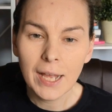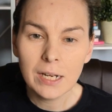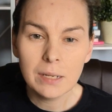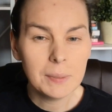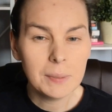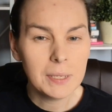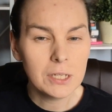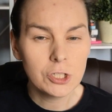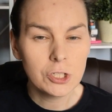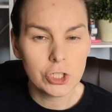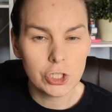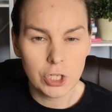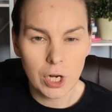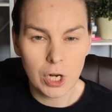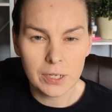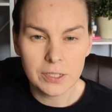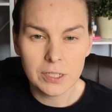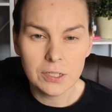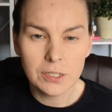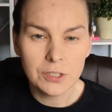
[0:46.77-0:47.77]
had to be
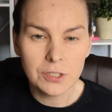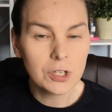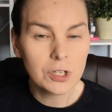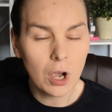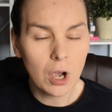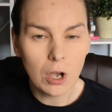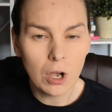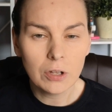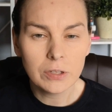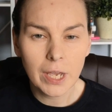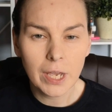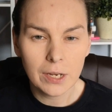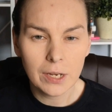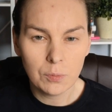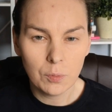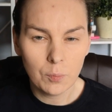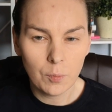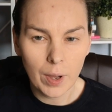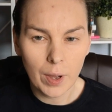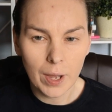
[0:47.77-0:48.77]
instructed to call
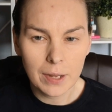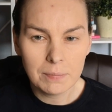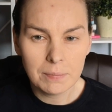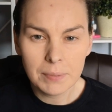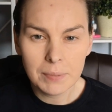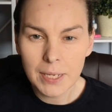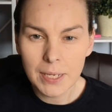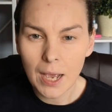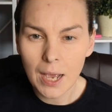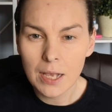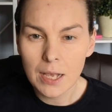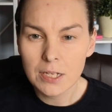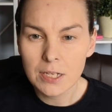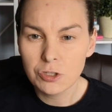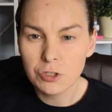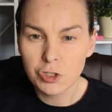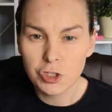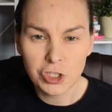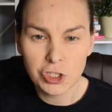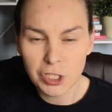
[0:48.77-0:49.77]
911
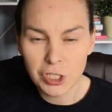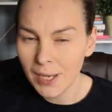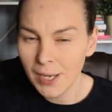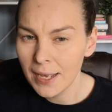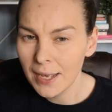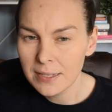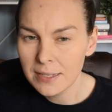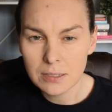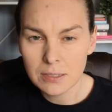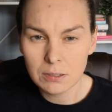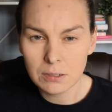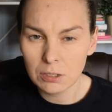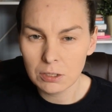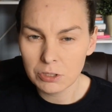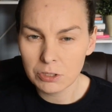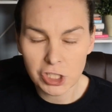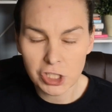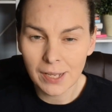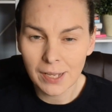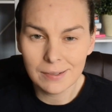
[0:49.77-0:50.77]
because she
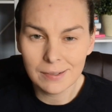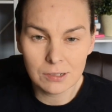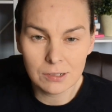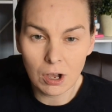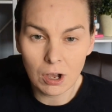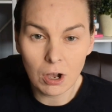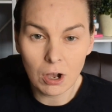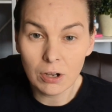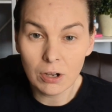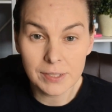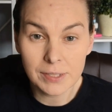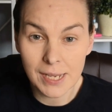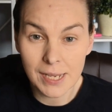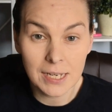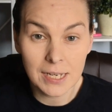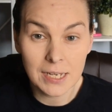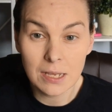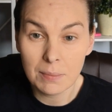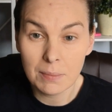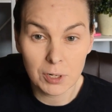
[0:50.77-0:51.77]
hadn't called
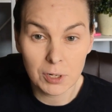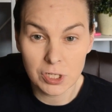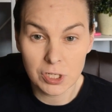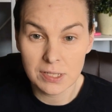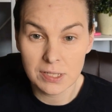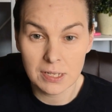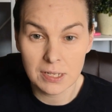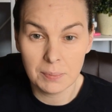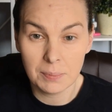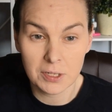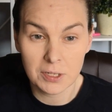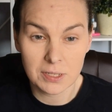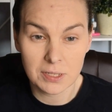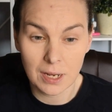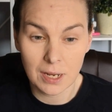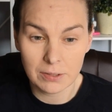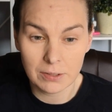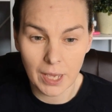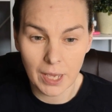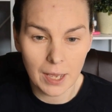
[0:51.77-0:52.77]
any emergency
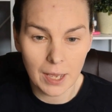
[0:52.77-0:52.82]
personnel